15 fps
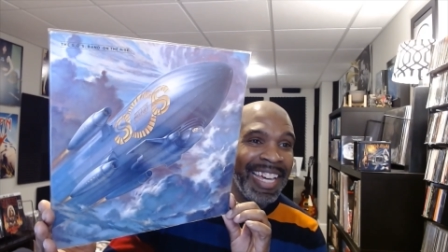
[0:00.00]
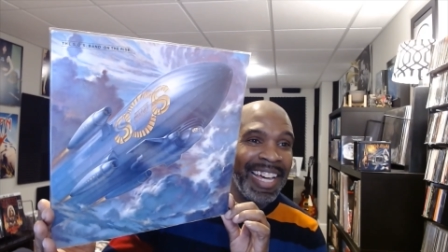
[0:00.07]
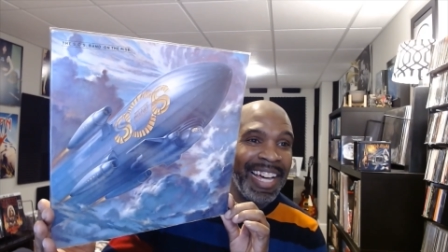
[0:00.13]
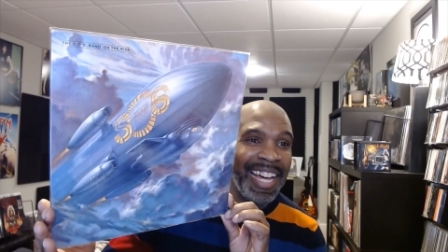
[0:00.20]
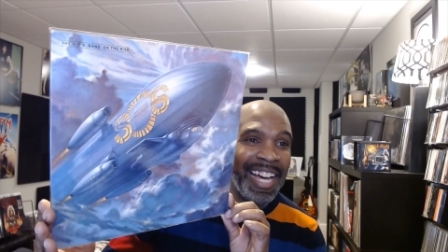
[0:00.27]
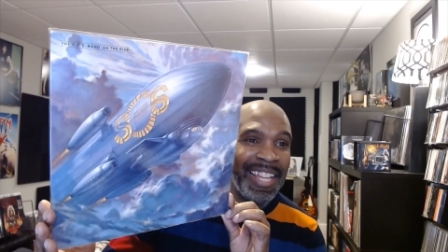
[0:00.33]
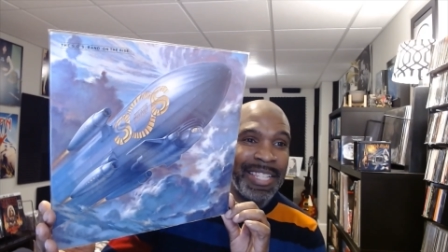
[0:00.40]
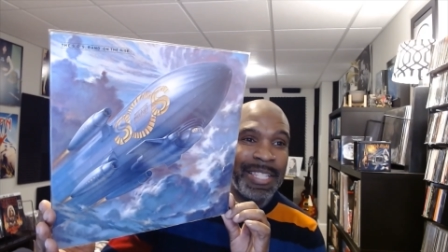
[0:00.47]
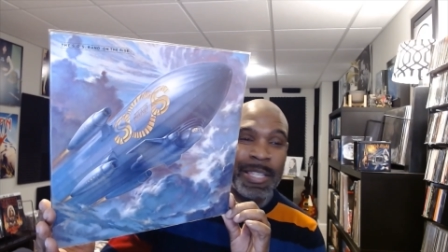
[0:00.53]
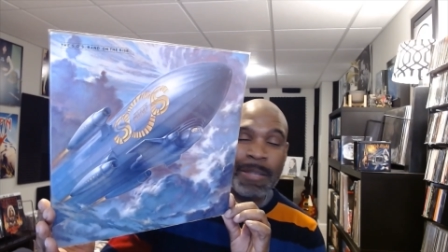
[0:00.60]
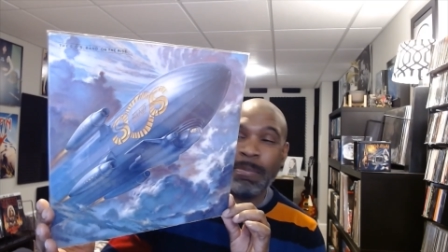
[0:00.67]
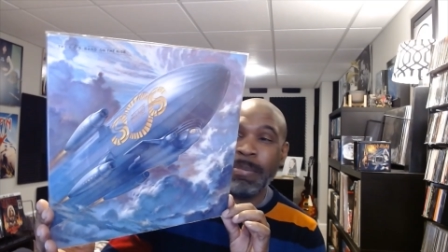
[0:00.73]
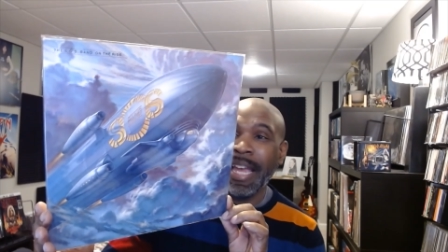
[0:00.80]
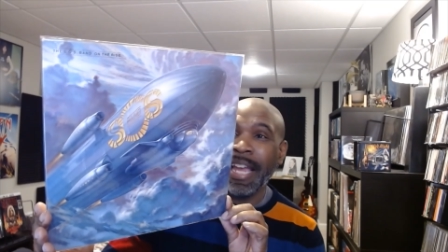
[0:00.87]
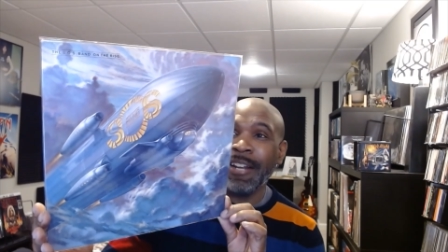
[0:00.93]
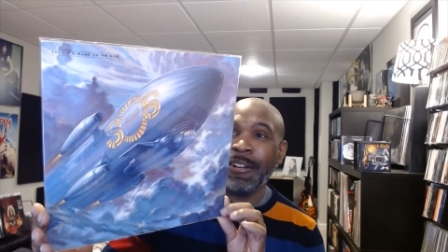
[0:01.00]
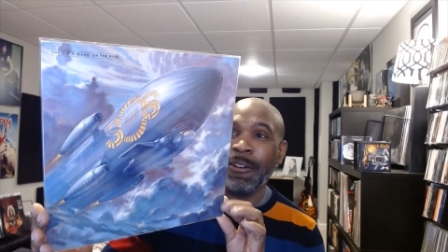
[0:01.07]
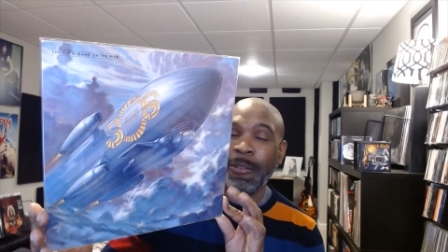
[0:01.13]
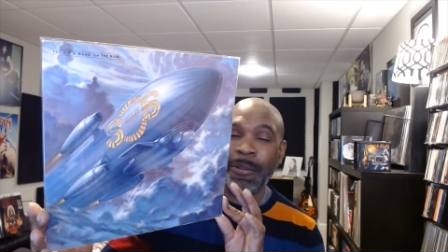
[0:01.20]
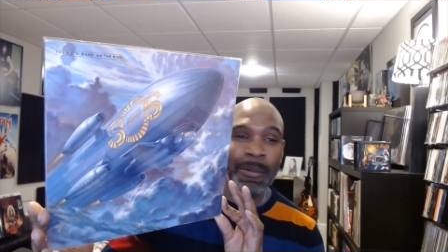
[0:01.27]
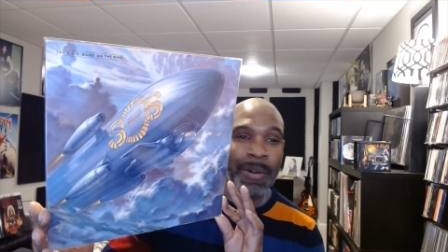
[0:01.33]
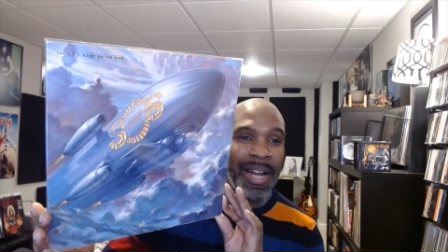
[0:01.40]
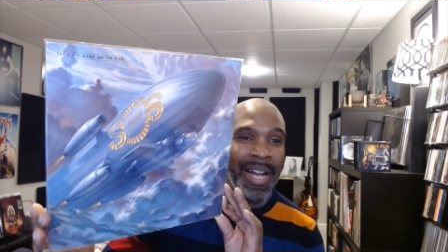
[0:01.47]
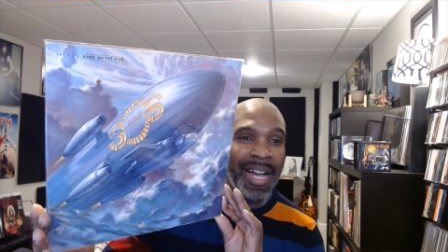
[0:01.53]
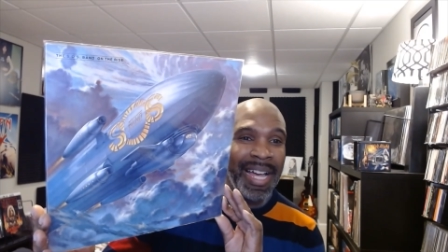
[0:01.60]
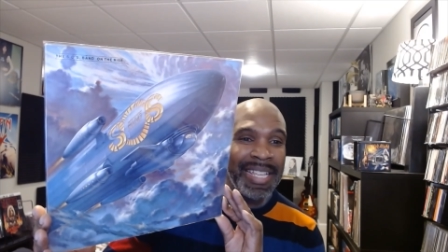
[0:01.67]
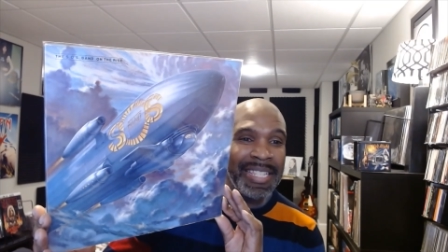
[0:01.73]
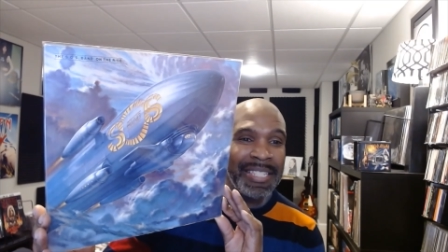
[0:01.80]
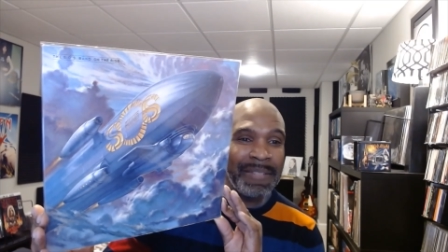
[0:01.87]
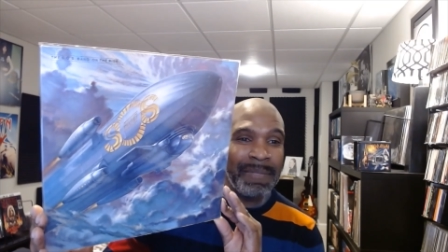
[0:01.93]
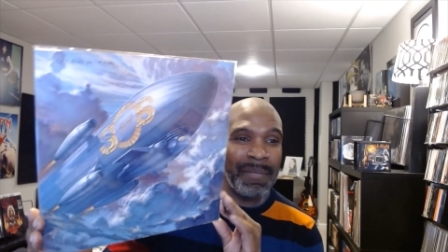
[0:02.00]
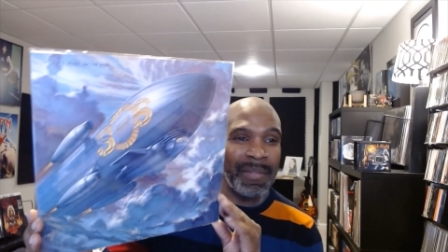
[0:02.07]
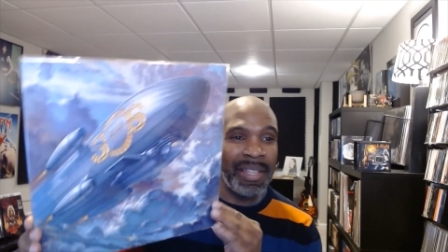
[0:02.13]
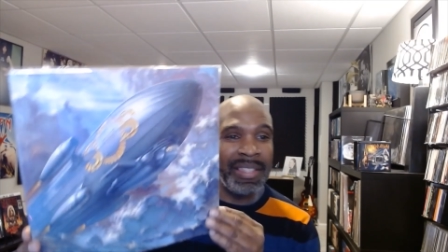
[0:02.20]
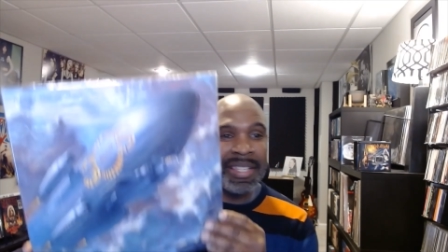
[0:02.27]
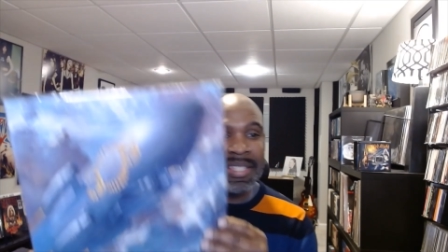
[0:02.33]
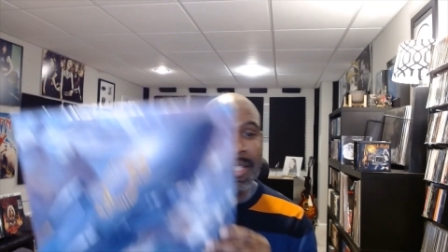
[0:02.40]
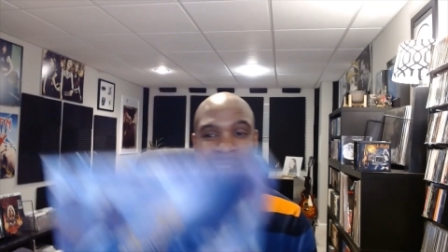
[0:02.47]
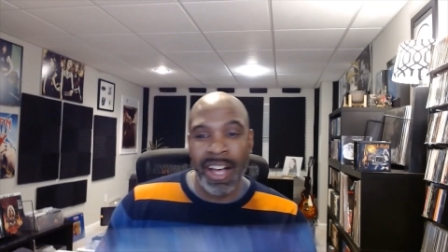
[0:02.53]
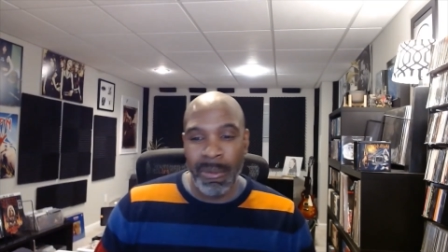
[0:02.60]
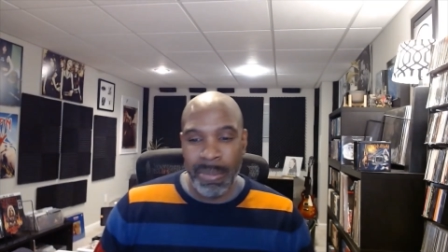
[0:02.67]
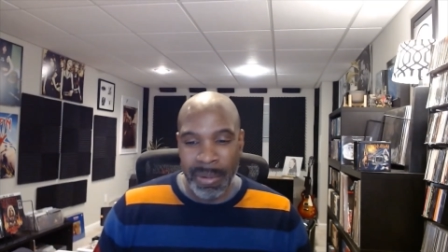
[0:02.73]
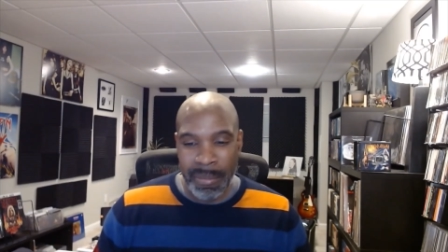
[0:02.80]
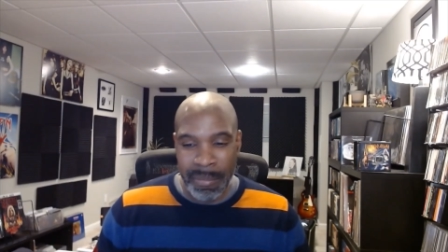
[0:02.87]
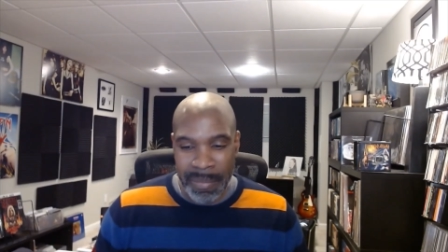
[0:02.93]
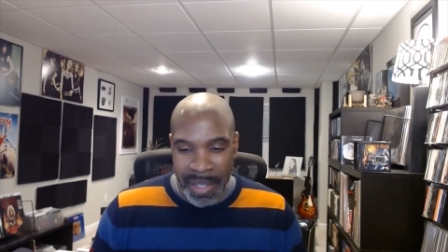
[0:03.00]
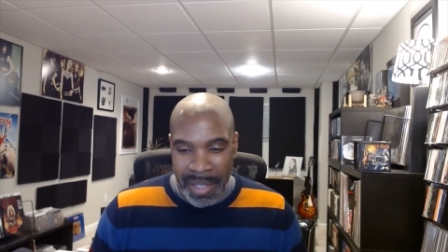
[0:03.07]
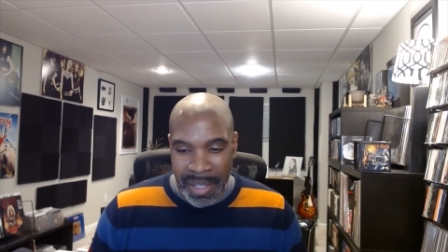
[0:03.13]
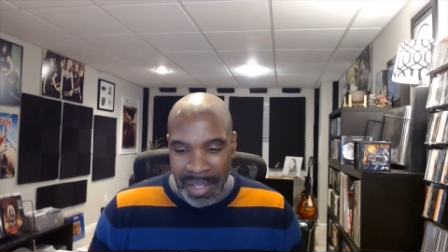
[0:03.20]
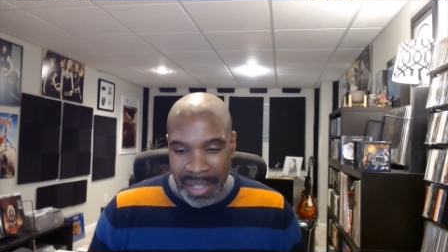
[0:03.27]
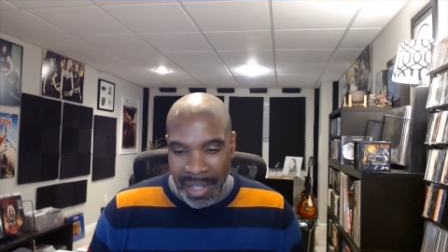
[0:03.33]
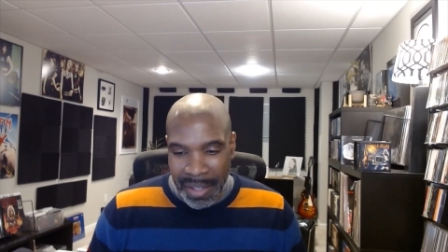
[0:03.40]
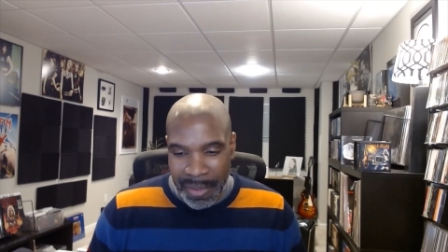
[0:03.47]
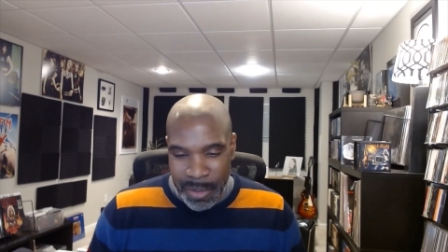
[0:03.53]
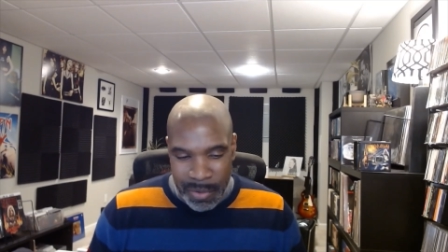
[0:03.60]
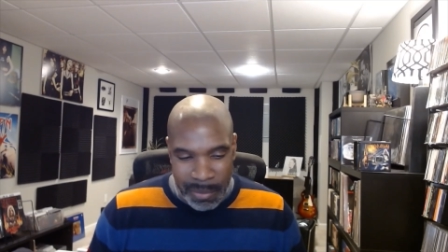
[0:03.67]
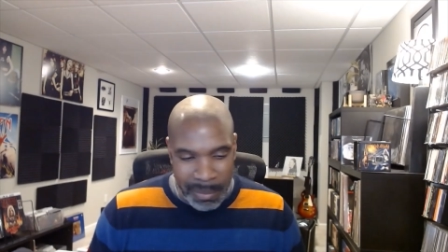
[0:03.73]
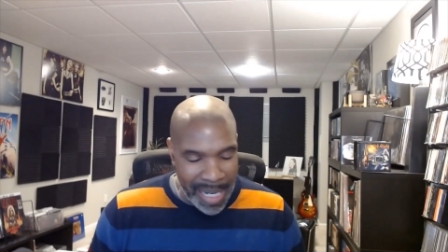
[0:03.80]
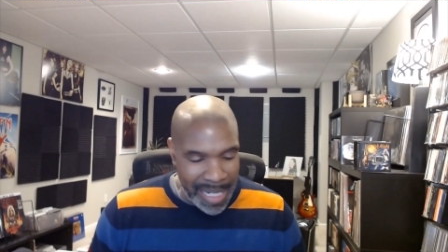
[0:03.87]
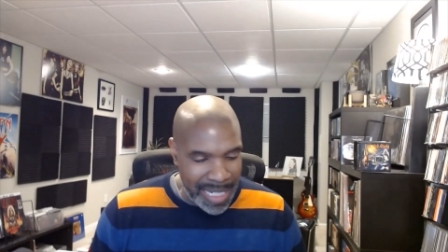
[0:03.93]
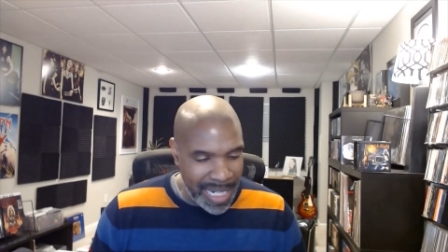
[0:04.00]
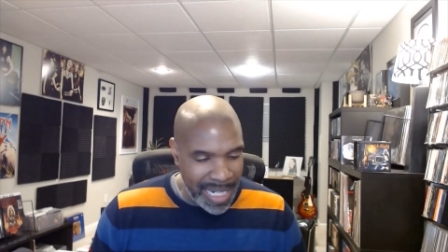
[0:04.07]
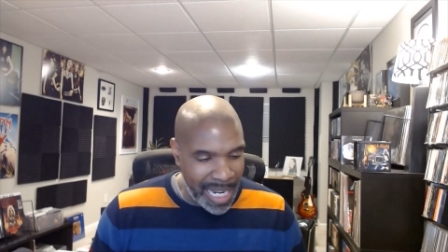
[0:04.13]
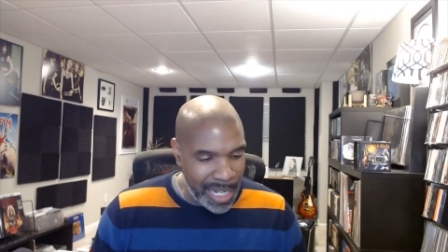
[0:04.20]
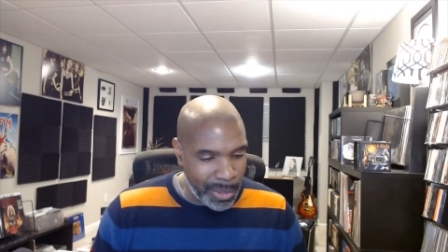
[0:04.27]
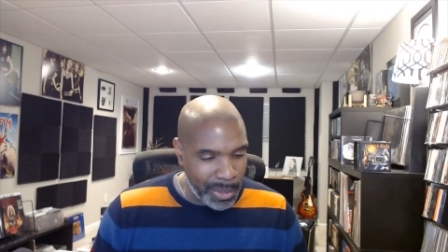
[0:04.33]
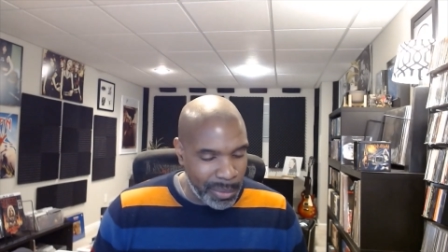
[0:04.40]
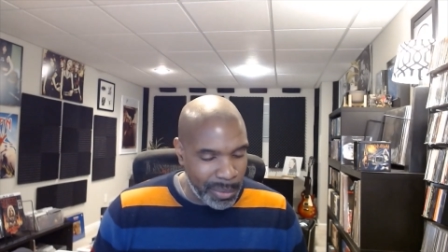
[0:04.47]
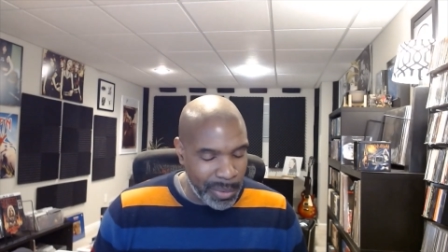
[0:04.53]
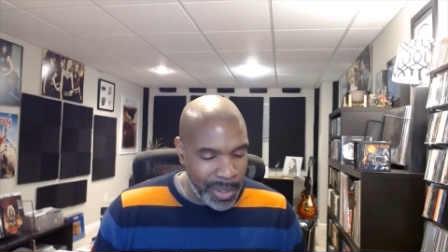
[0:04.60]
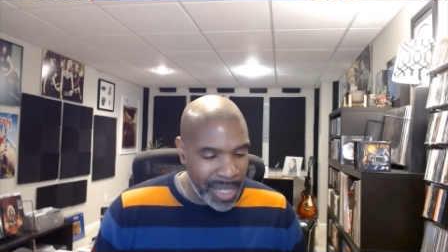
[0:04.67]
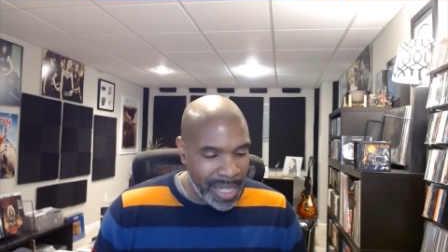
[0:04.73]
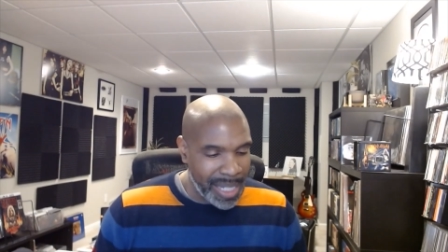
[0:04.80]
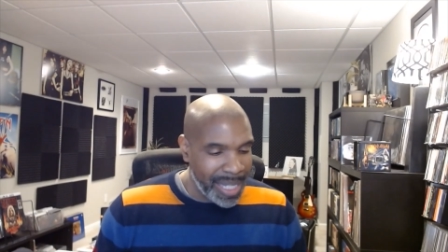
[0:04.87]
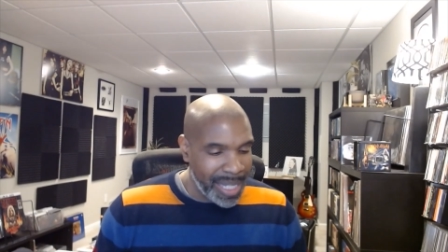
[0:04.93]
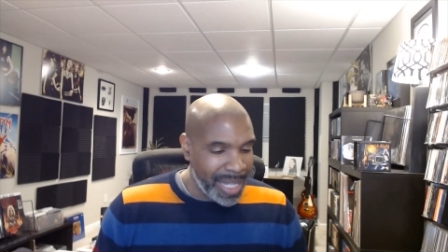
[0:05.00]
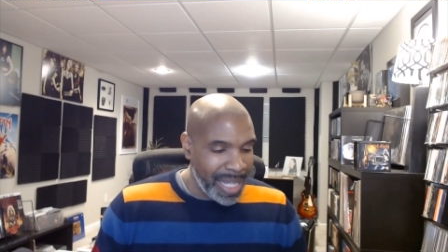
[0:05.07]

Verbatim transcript: Uh, this is Band on the Rise, uh, this album. Uh, this from 1983.